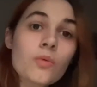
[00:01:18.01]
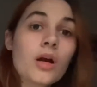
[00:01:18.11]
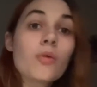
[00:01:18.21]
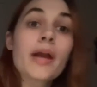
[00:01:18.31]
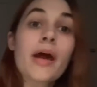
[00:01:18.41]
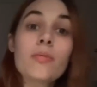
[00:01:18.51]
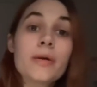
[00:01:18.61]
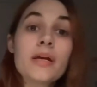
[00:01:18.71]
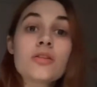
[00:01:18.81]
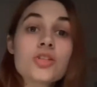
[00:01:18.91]
where when I would
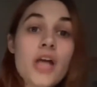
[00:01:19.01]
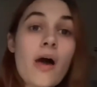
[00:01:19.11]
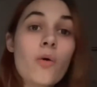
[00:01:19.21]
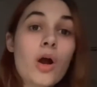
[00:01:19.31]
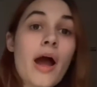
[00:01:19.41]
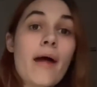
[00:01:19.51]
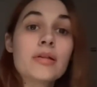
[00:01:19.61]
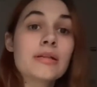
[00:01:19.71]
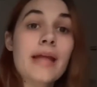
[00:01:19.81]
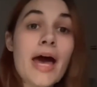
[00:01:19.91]
be in the shower, I
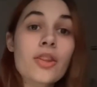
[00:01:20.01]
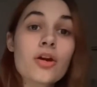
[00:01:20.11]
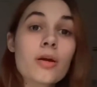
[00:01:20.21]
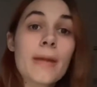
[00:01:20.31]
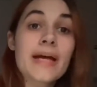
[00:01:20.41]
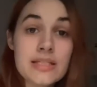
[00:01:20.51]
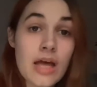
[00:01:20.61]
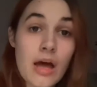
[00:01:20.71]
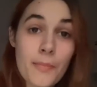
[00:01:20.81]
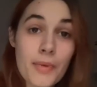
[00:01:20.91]
would lather my
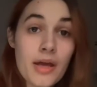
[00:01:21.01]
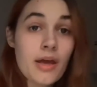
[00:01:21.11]
up